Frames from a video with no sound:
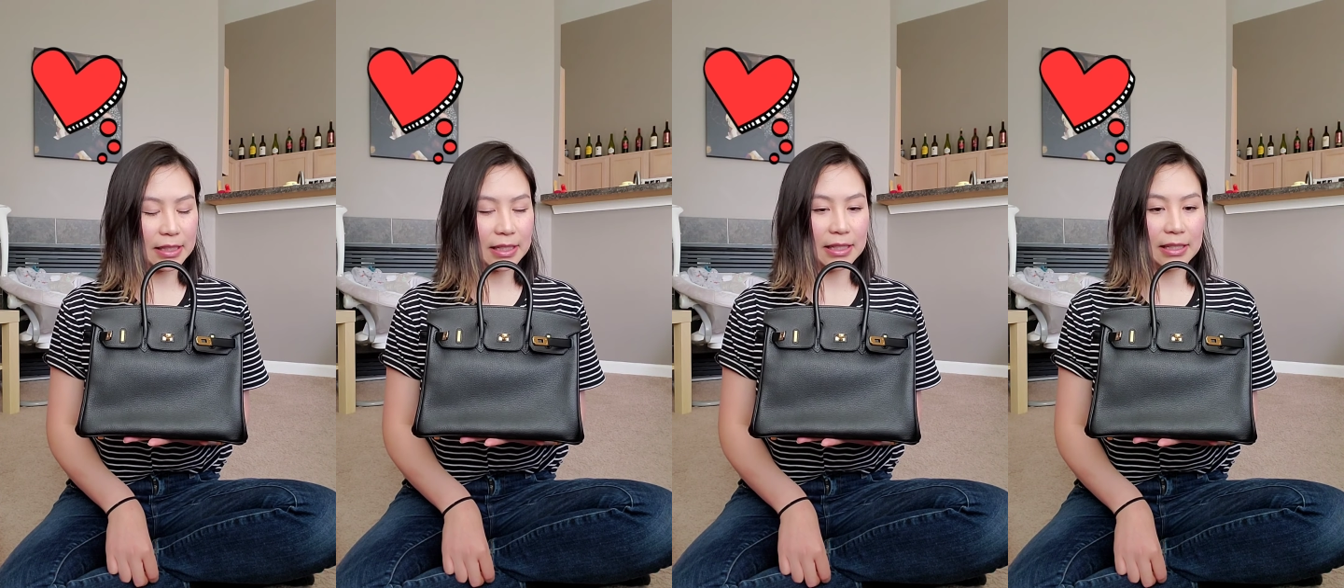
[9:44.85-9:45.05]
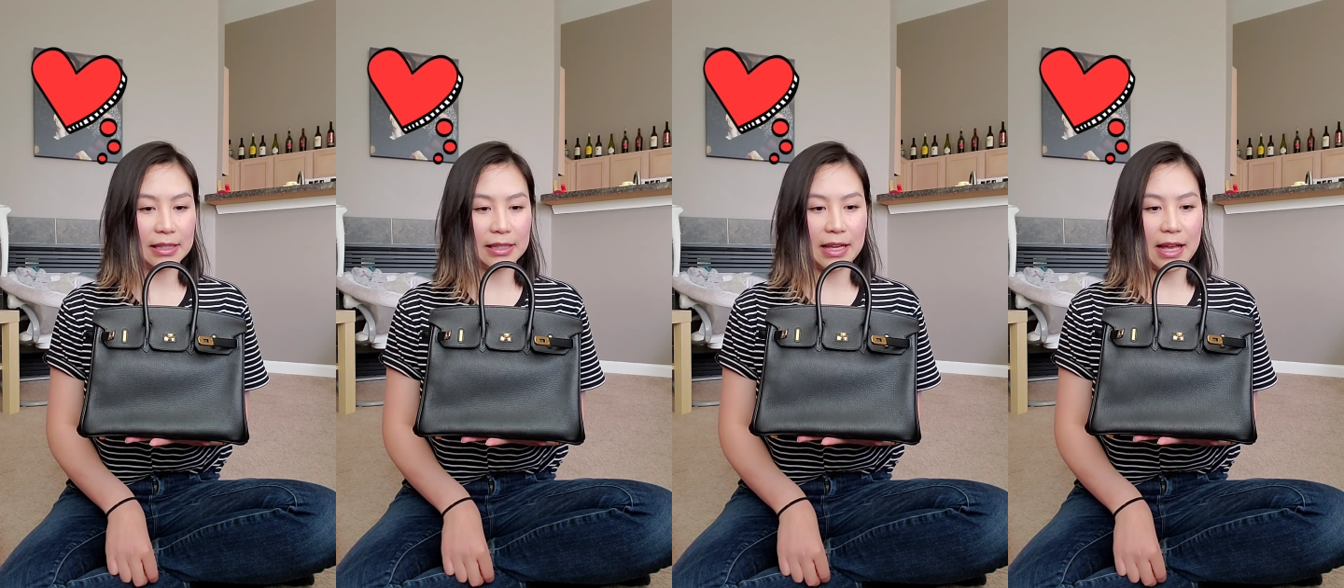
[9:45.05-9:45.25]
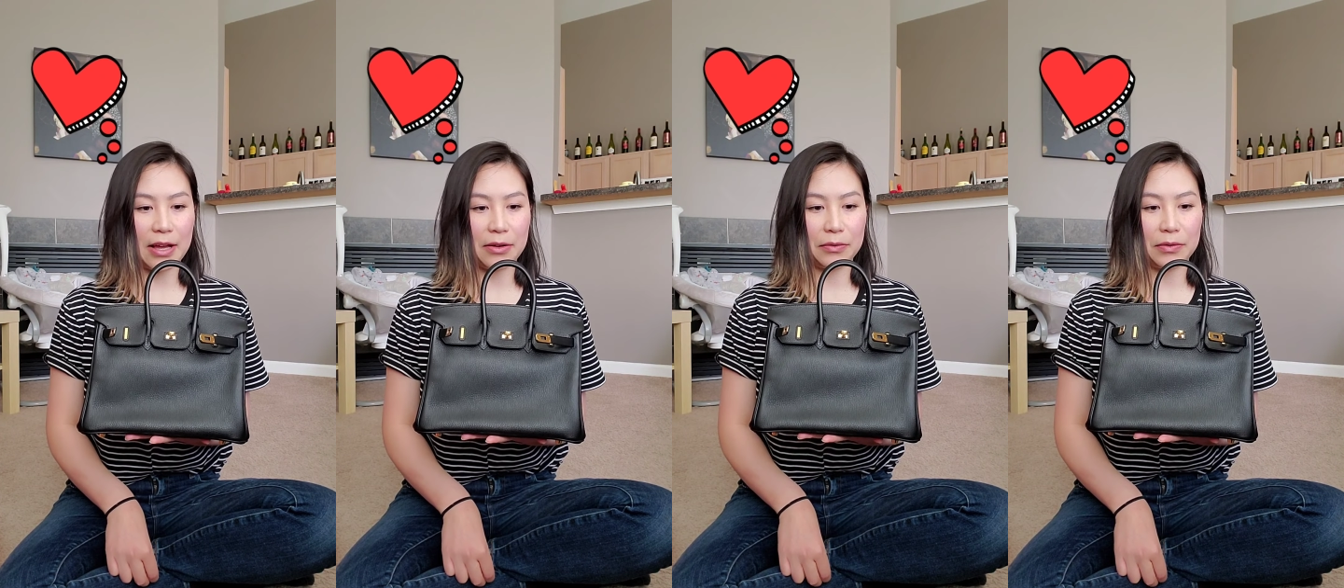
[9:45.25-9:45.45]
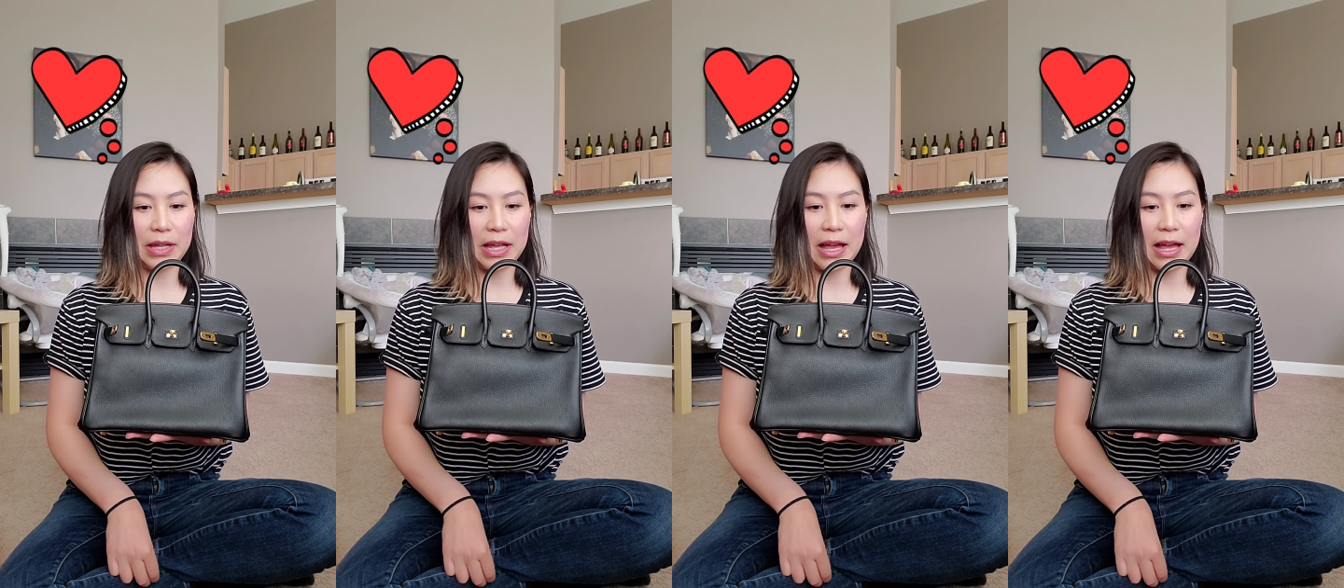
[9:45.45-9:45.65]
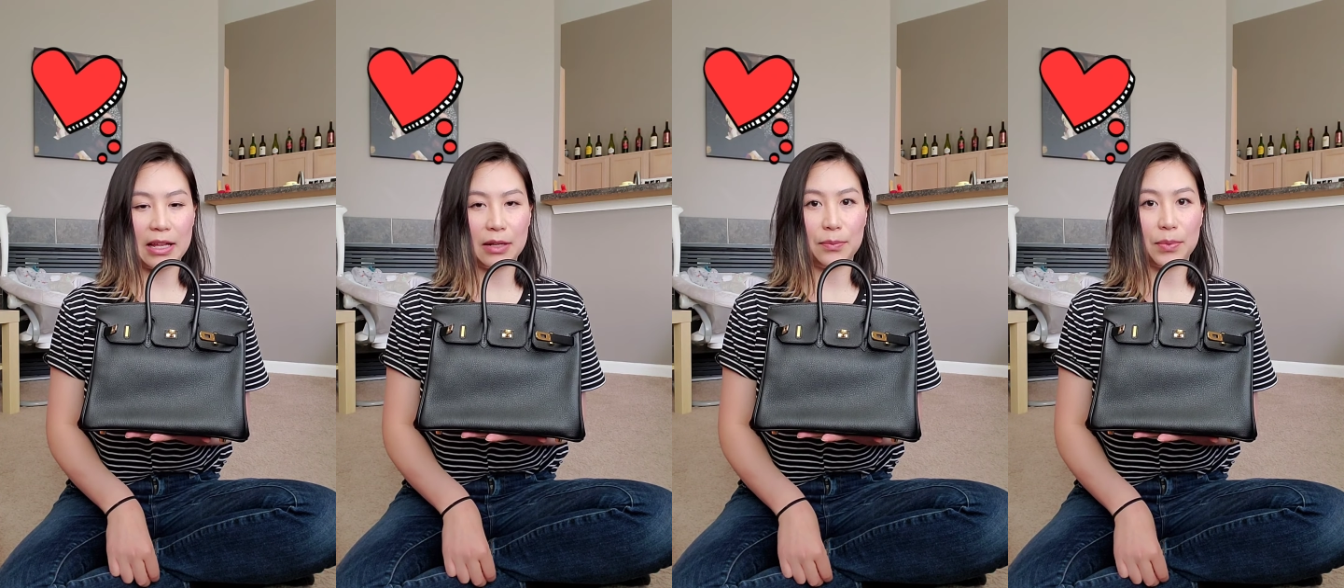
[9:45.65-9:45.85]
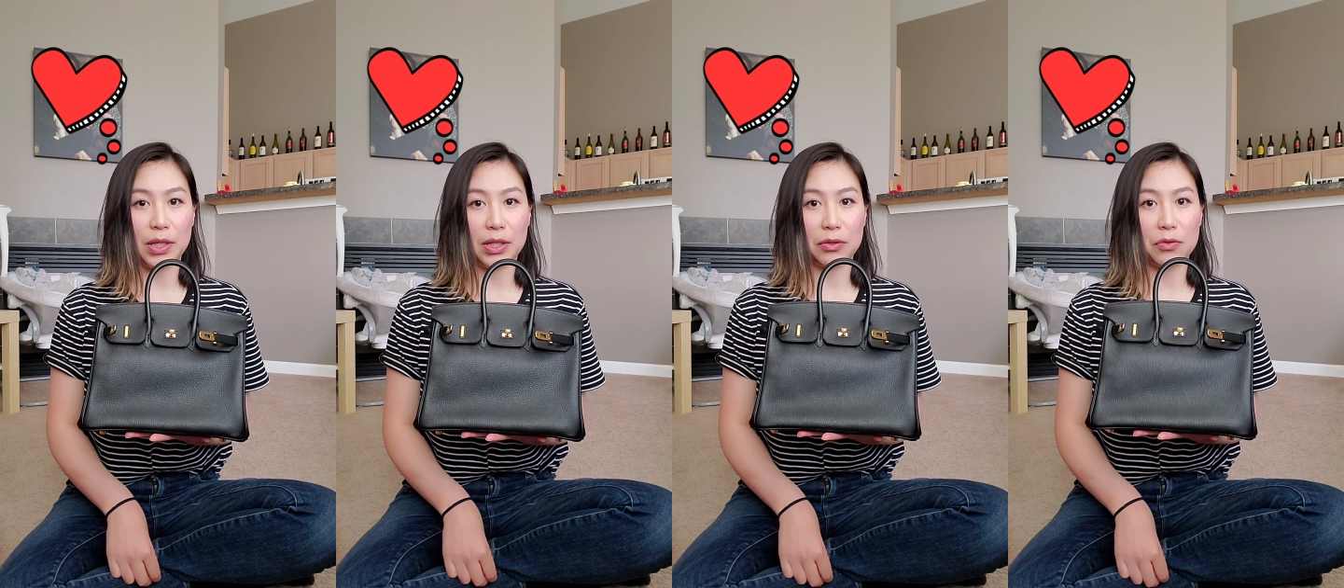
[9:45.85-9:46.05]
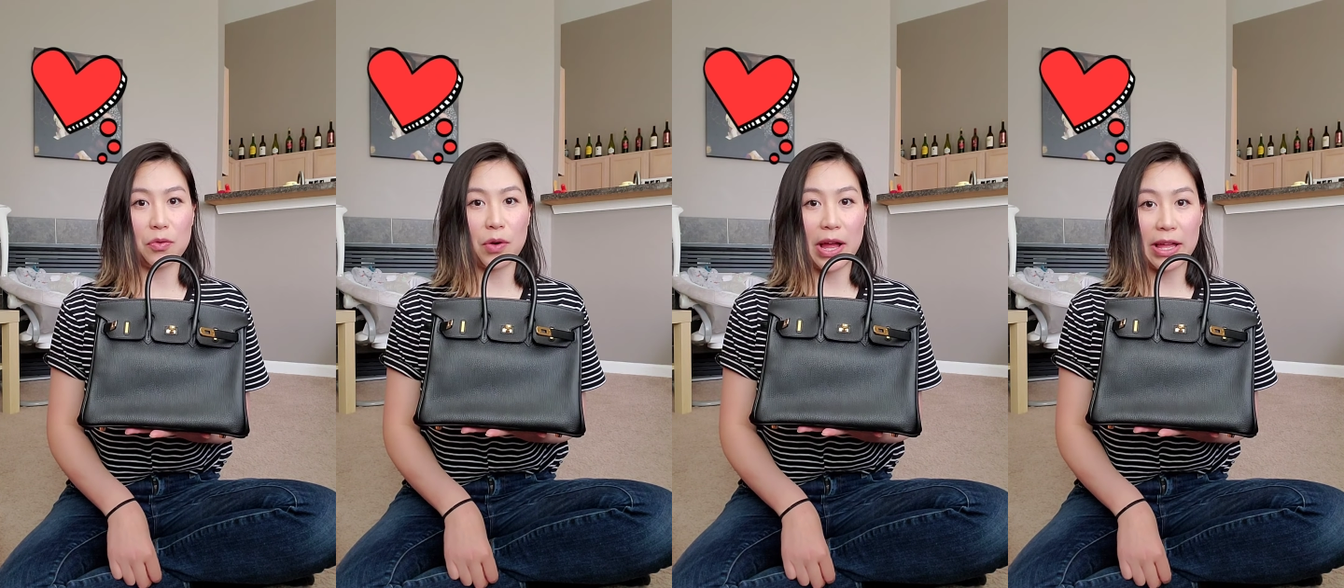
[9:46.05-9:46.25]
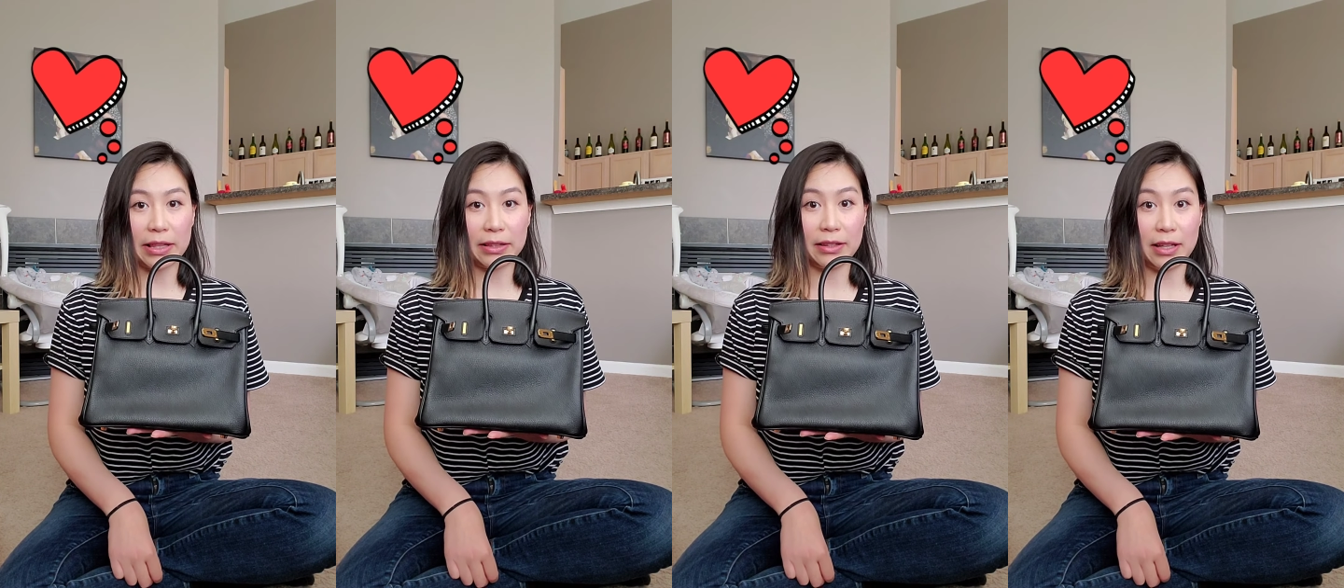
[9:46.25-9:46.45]
and that we had been
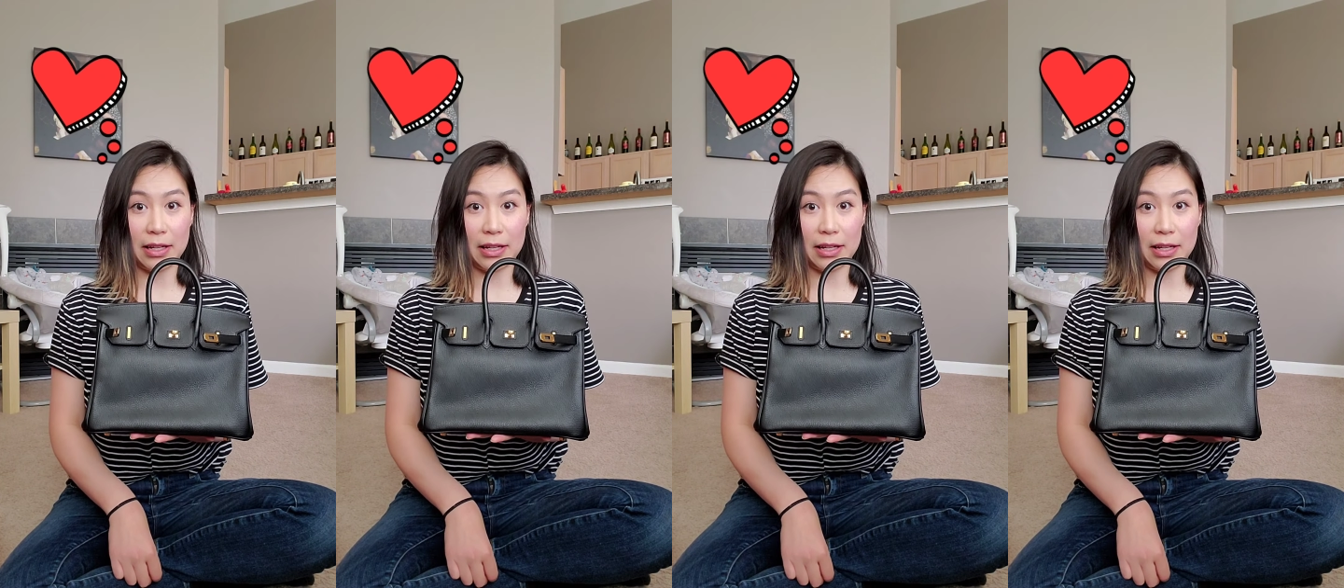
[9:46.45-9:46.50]
quite